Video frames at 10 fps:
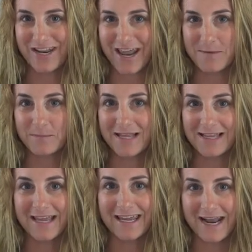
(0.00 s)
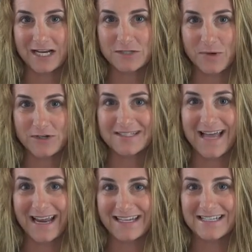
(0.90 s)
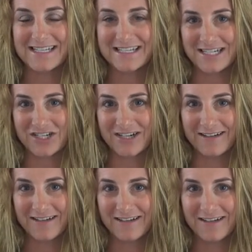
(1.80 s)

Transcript: Game Play Like an Expert second edition.